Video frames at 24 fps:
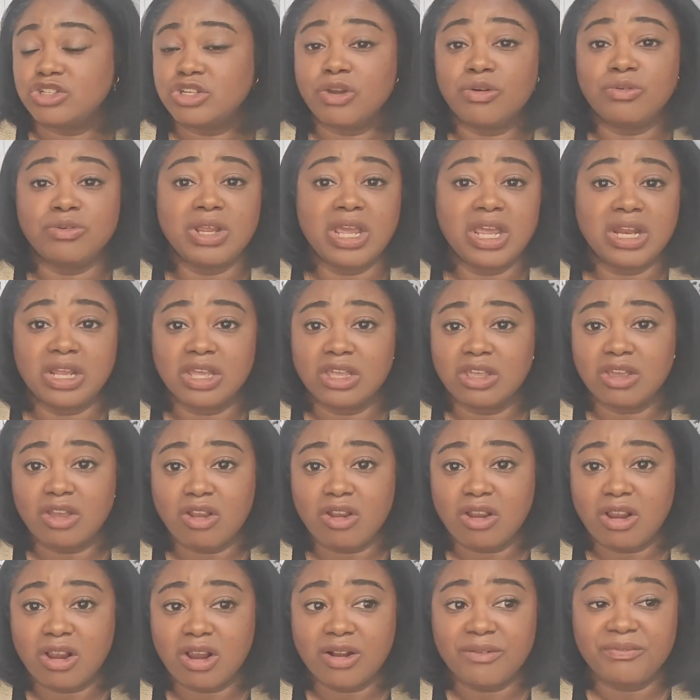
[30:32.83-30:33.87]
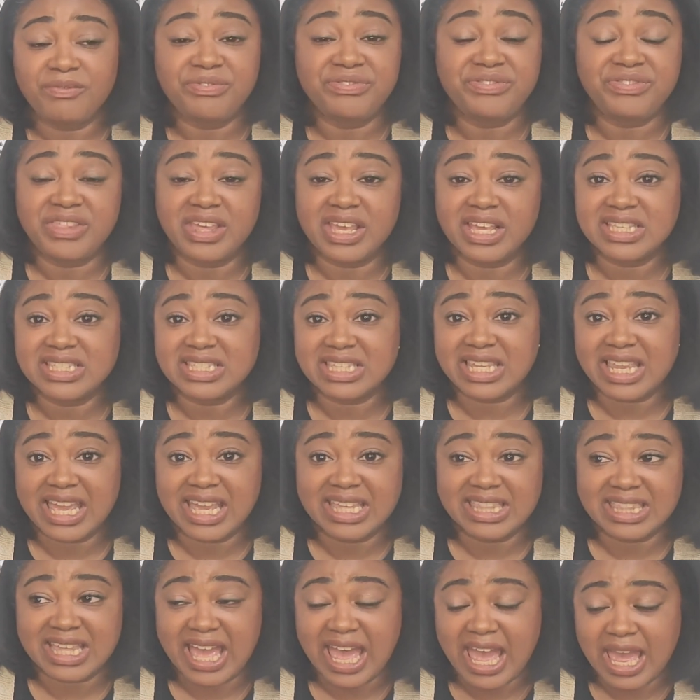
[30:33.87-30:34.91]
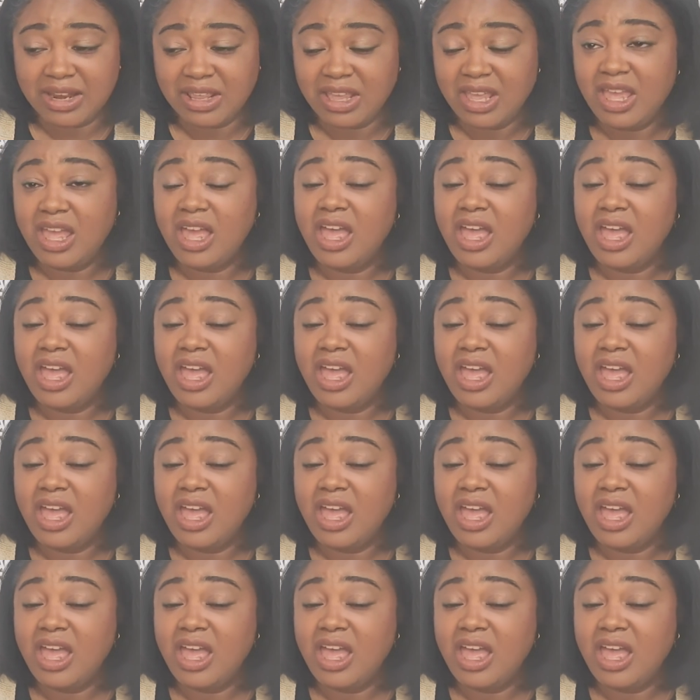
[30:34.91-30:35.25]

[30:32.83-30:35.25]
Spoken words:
donating yarn, things like that.